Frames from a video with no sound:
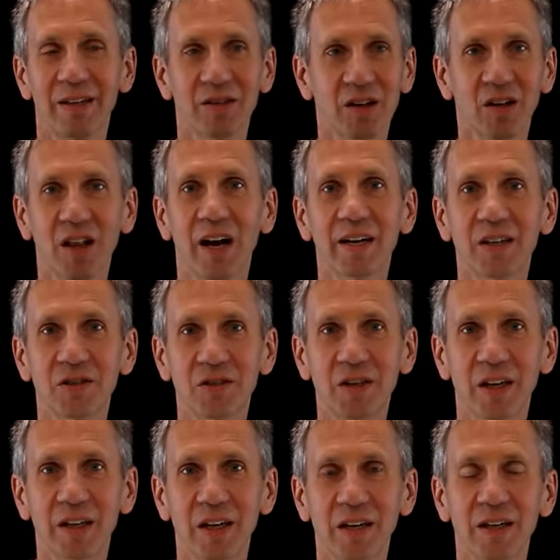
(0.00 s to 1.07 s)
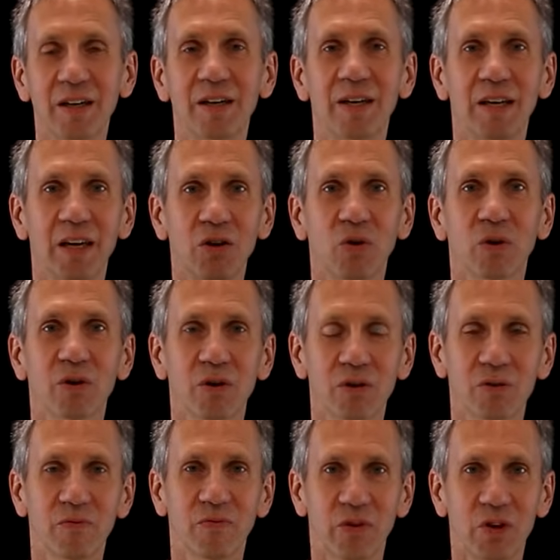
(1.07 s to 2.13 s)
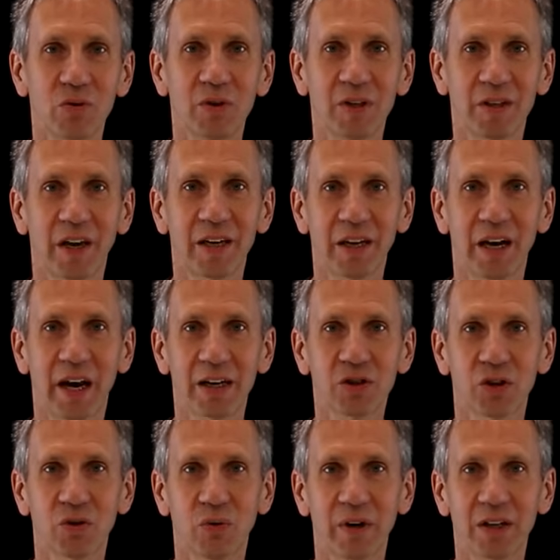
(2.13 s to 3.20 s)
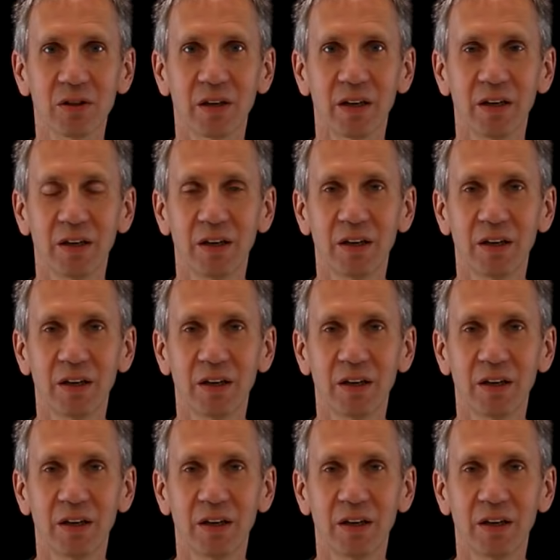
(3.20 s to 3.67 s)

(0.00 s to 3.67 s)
the clock is ticking in order for you to take an action quickly.